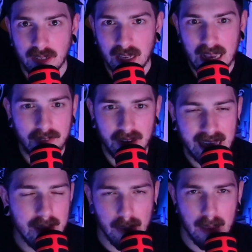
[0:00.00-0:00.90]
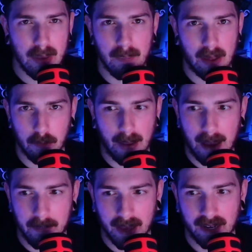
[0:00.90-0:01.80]
Even he might be a better
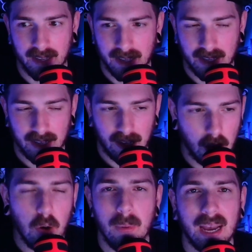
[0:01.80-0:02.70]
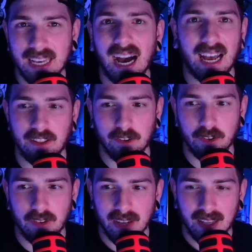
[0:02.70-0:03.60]
Batman. Oh my God,
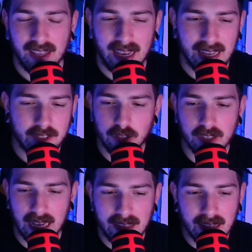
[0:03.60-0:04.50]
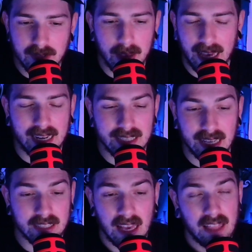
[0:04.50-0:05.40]
dude. It's just, it doesn't make any
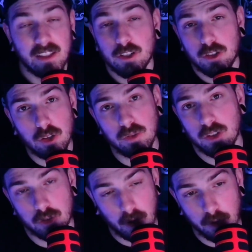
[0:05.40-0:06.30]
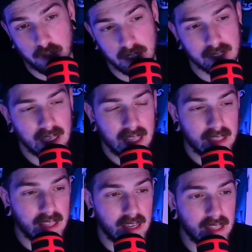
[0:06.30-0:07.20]
sense. The suit's atrocious.
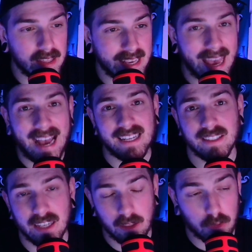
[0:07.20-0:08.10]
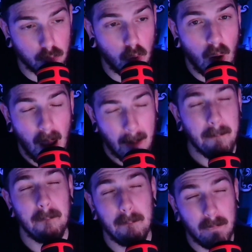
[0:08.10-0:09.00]
The casting through
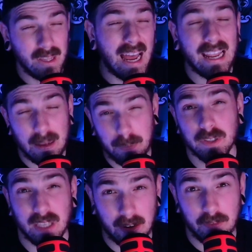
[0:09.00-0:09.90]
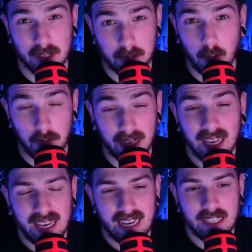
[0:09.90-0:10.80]
90% of this
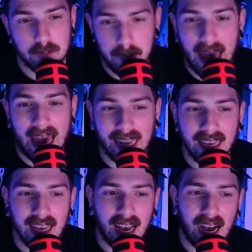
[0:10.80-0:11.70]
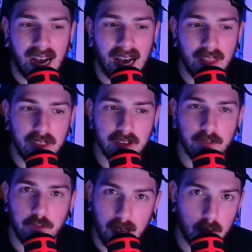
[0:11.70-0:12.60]
movie is bad.
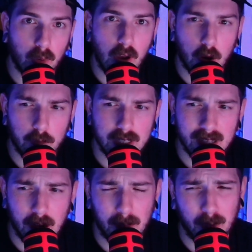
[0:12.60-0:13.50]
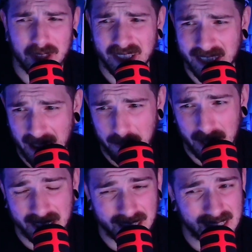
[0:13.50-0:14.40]
The fight choreography is terrible. The set
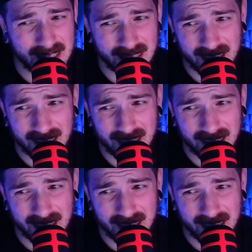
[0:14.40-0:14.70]
pieces,